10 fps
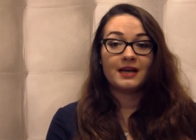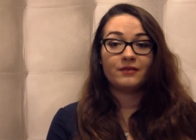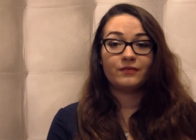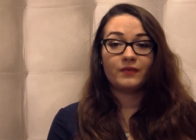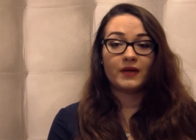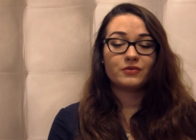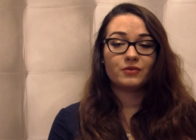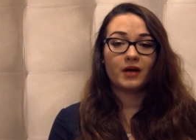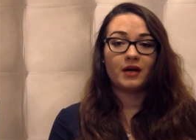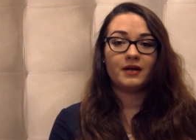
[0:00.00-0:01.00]
thanks
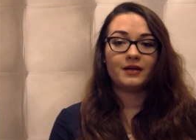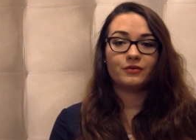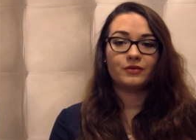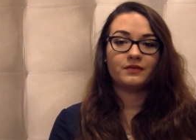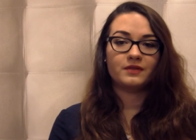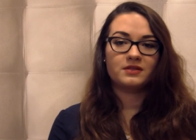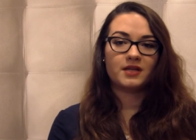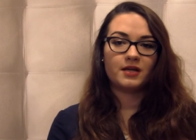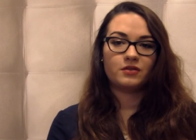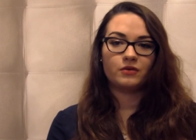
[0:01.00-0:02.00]
to her i could even
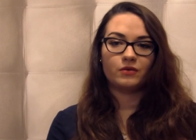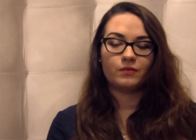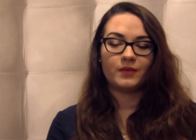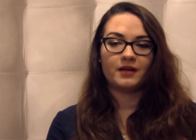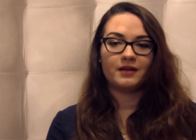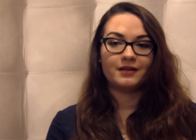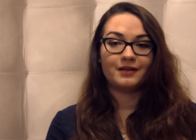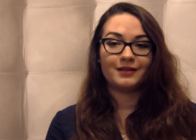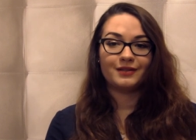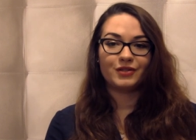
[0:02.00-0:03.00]
start you know
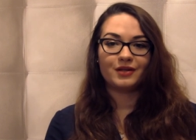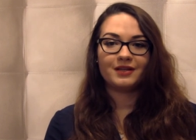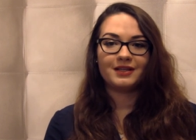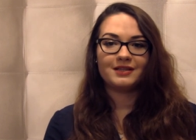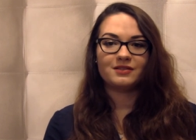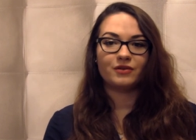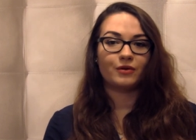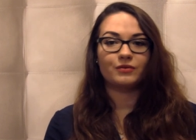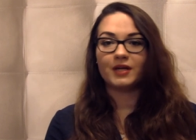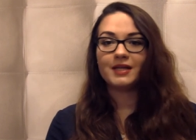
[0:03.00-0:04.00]
my journeys go
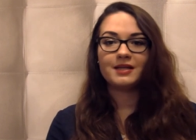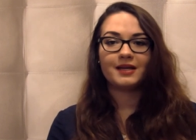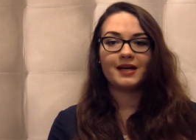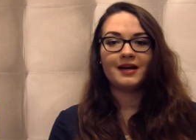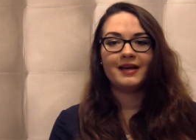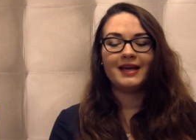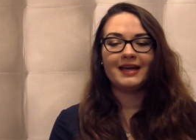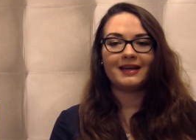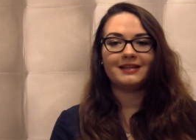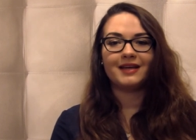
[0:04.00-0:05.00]
to canada
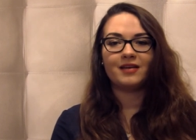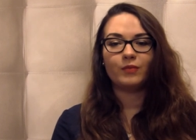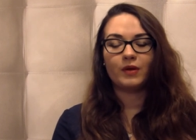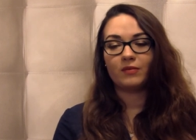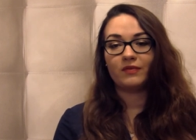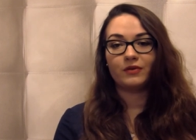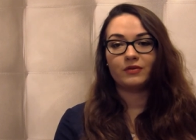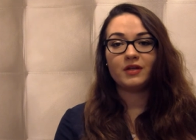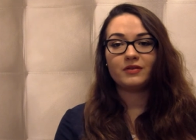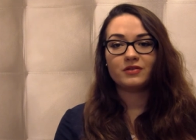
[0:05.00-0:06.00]
and then when moving
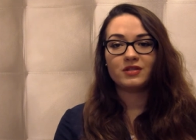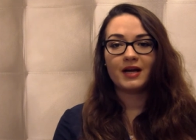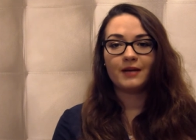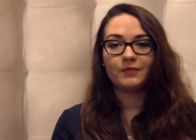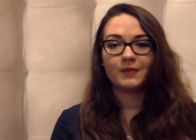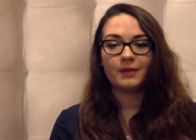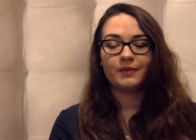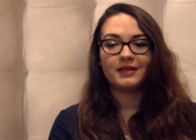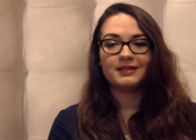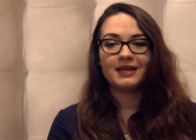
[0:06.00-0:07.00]
to london she helped me a
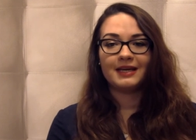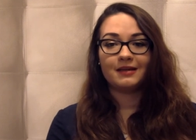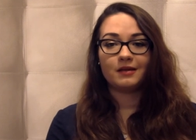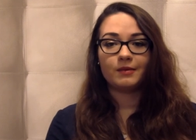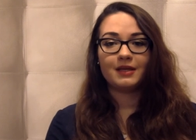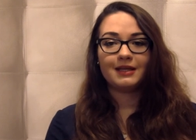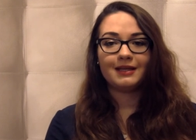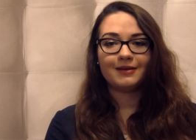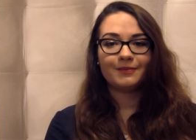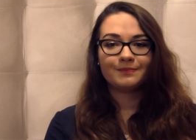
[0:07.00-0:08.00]
bit in the
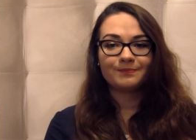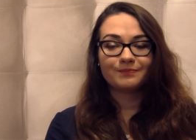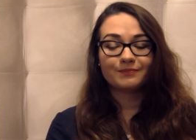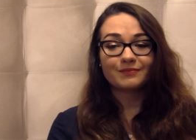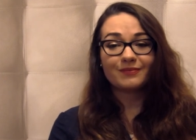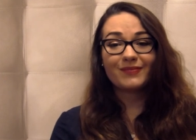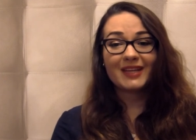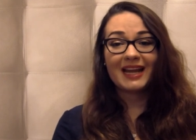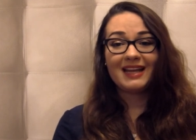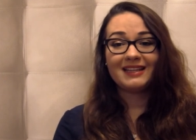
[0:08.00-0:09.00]
beginning
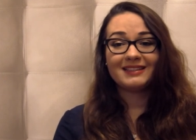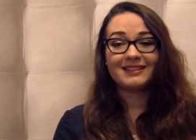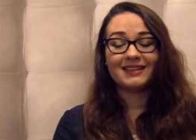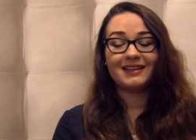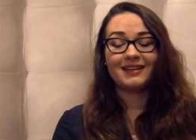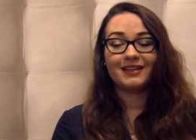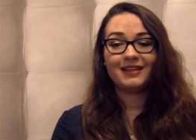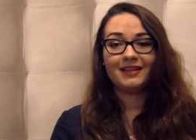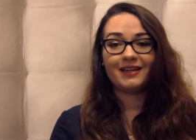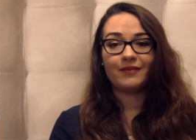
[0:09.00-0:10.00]
and uh,
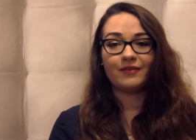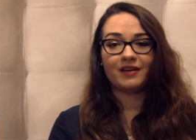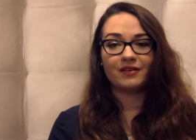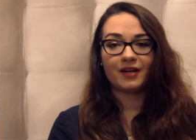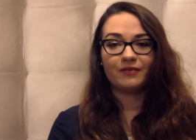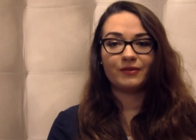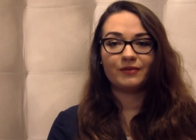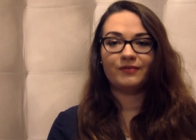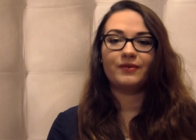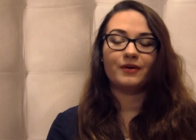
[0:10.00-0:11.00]
i'm very grateful
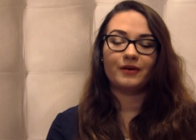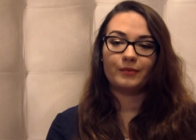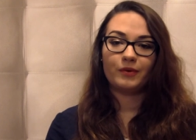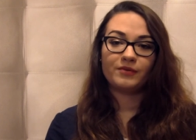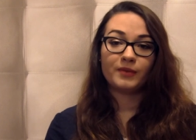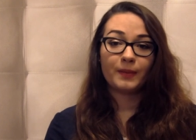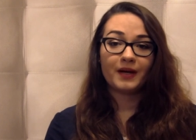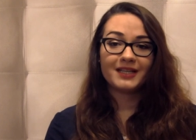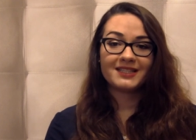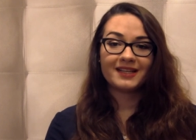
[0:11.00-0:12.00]
for both of my
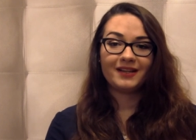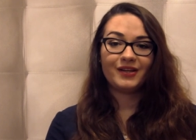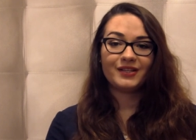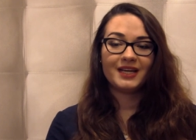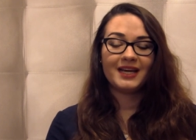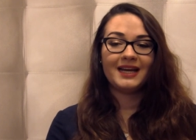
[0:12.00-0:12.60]
parents a lot